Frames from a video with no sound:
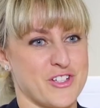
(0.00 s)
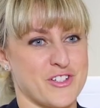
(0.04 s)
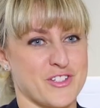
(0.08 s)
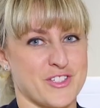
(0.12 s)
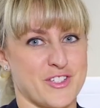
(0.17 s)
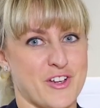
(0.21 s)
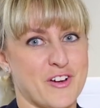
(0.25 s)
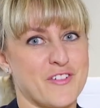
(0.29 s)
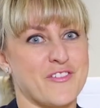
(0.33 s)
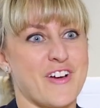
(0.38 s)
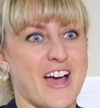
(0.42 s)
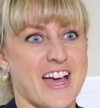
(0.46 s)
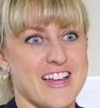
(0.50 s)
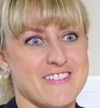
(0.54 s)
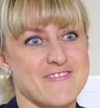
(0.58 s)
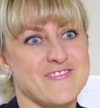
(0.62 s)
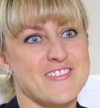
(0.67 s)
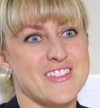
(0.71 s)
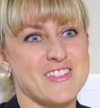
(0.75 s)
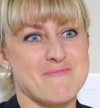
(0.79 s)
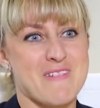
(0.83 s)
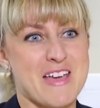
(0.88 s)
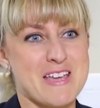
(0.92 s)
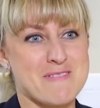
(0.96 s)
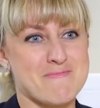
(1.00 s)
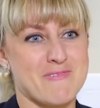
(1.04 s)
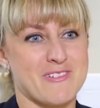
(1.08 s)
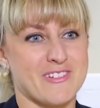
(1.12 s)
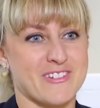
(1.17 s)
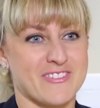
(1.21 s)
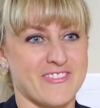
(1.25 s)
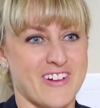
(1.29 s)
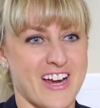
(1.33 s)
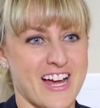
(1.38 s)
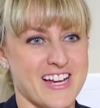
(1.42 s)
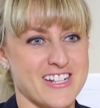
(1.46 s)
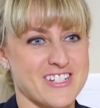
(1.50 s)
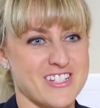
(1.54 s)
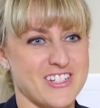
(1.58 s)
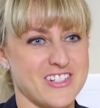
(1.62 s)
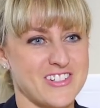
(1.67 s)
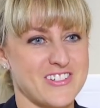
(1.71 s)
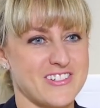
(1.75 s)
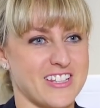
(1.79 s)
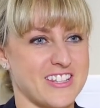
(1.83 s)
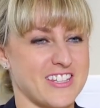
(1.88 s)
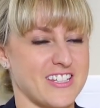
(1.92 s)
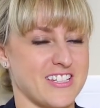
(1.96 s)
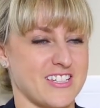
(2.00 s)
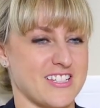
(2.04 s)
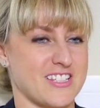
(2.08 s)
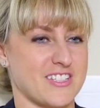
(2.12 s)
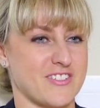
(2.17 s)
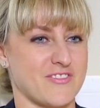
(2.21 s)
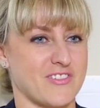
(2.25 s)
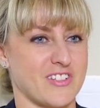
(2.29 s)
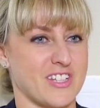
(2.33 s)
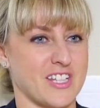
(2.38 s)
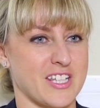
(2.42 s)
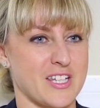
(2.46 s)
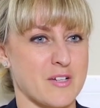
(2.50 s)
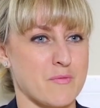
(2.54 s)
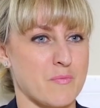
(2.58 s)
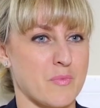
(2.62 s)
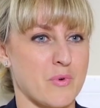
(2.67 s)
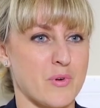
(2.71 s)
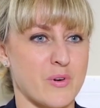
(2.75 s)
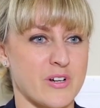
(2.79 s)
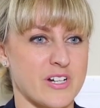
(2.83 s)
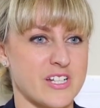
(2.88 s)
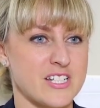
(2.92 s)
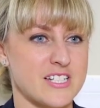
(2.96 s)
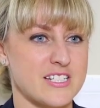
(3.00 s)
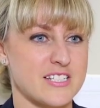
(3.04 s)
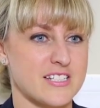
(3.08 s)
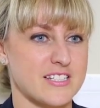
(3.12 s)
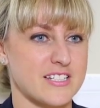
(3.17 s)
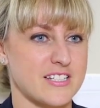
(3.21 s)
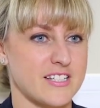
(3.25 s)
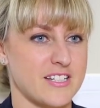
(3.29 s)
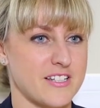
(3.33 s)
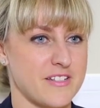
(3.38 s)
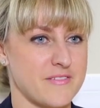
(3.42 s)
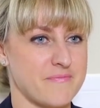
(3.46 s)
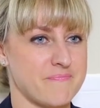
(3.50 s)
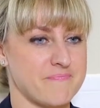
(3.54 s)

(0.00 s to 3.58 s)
for yourself and for the people around you. I think it's really important.